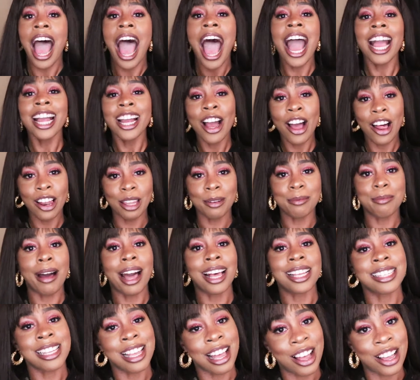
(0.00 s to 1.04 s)
I call it
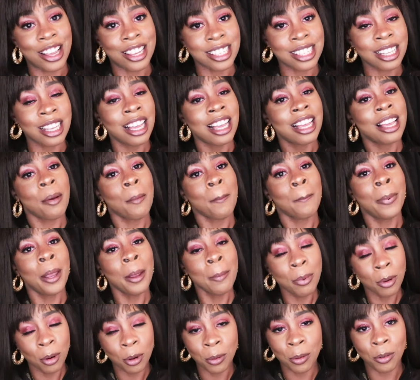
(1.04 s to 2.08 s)
my sauce.
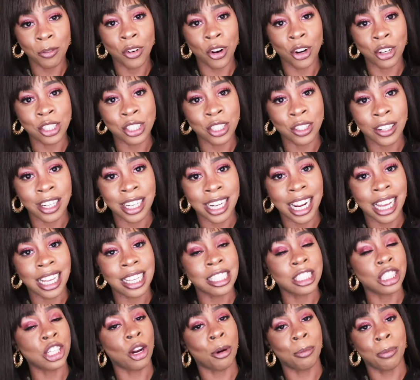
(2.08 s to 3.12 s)
People refer to it
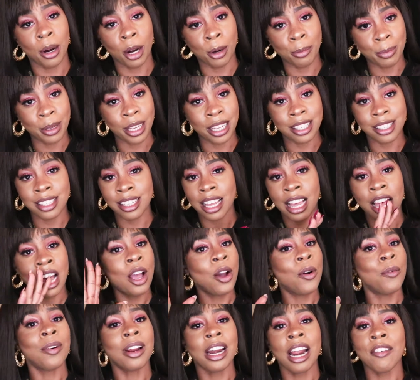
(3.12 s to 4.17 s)
as your purpose.
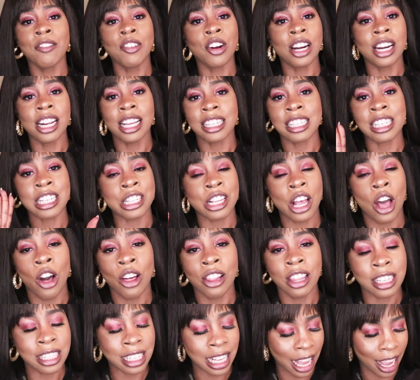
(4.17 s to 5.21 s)
Whatever it is, it's
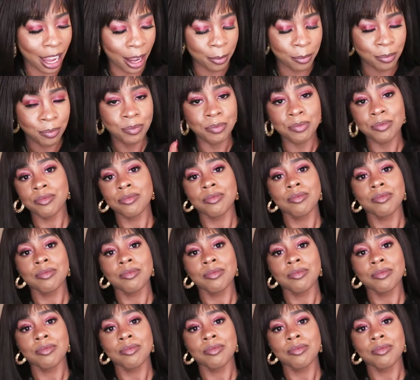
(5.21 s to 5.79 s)
all the same.